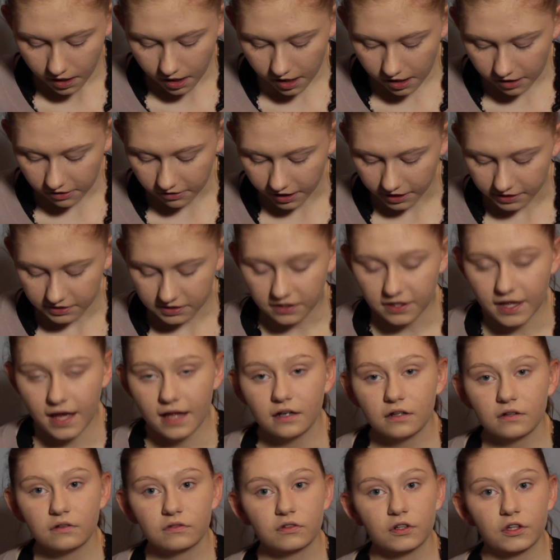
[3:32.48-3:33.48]
Alright,
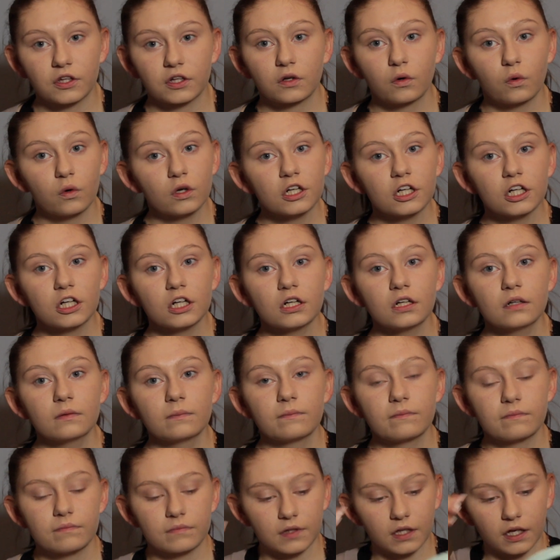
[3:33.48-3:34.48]
then for the corner
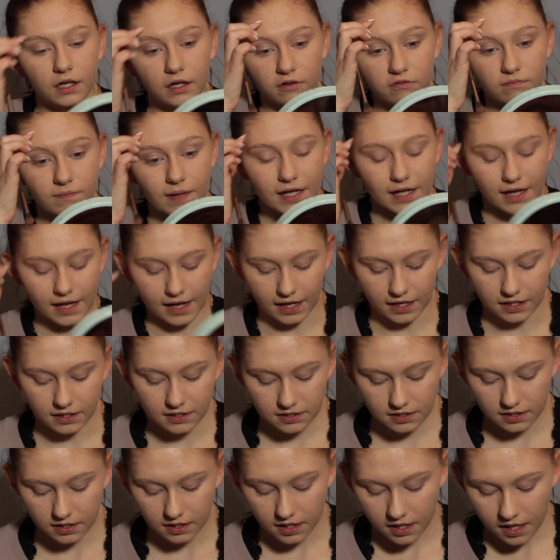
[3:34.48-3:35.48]
of my
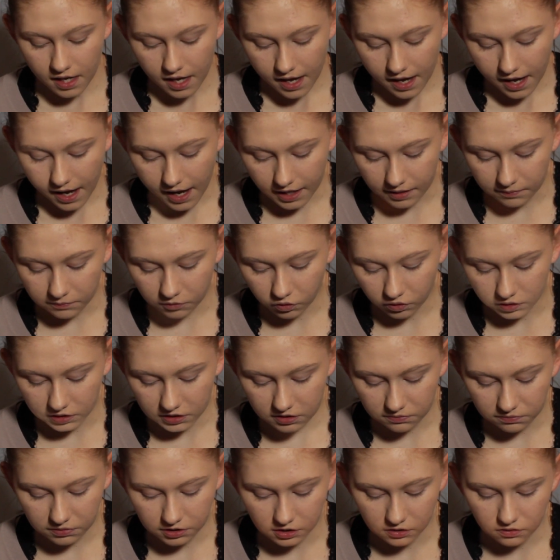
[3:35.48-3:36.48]
eyes, I am
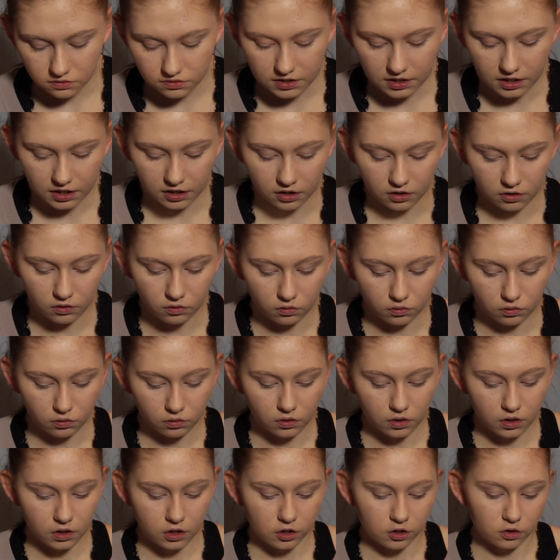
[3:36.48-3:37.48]
going to be using
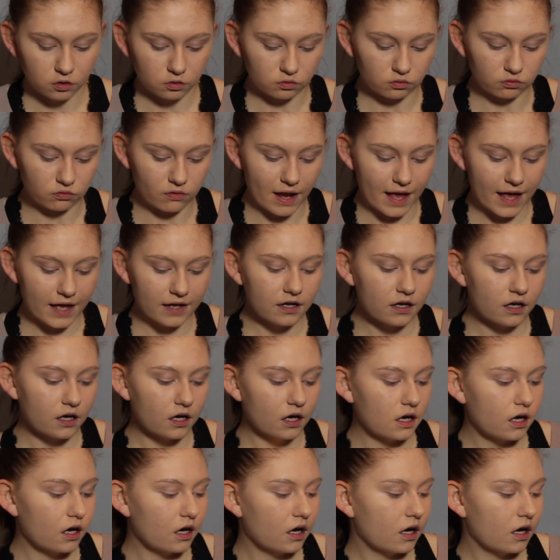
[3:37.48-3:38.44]
Red